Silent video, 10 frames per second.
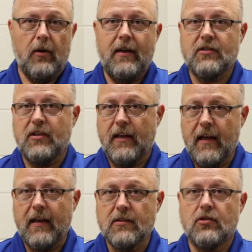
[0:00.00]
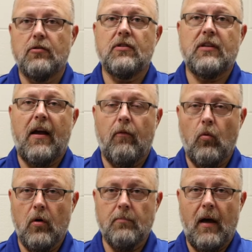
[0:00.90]
or an STS, you just have
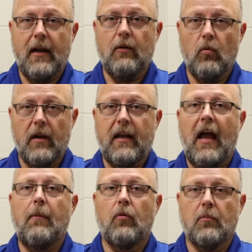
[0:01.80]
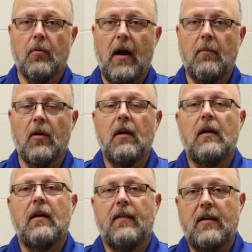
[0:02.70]
one body, one cap, one primer.
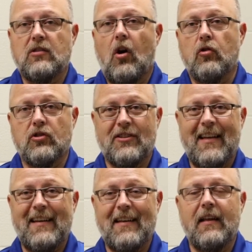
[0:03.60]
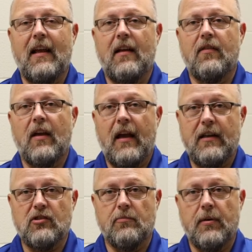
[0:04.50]
That's all seated in the
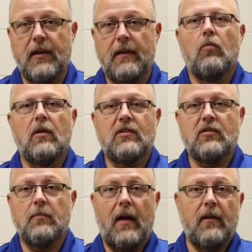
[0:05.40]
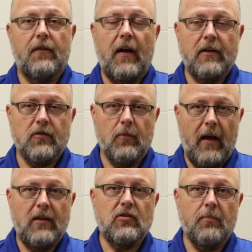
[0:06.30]
H&P. Once it's manufactured from
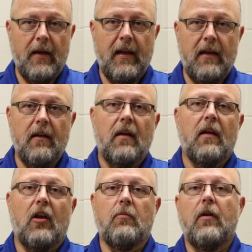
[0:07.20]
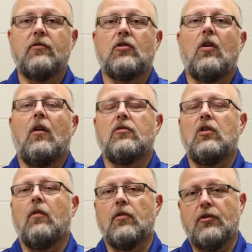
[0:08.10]
H&P, it moves across
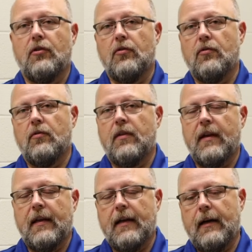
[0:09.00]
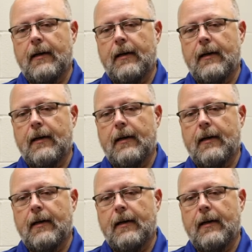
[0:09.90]
over to the